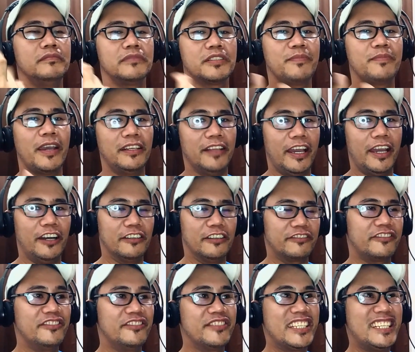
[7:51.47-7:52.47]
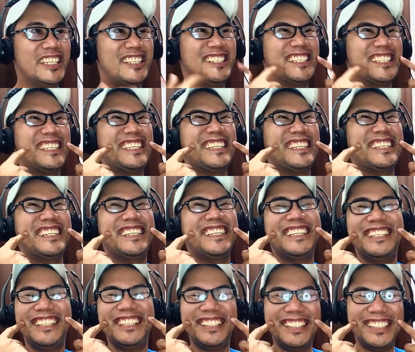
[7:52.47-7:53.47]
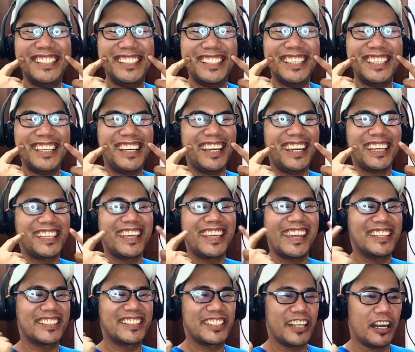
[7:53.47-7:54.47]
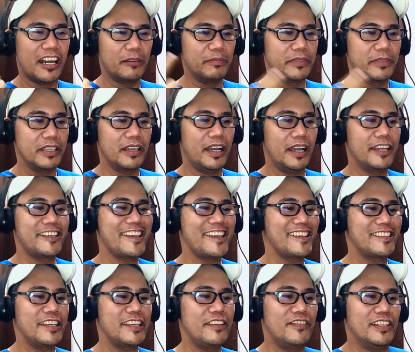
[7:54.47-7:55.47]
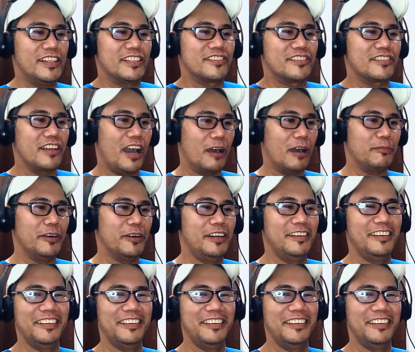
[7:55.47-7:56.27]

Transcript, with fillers: smile out from ear to ear. I can't stop. I can't even stop.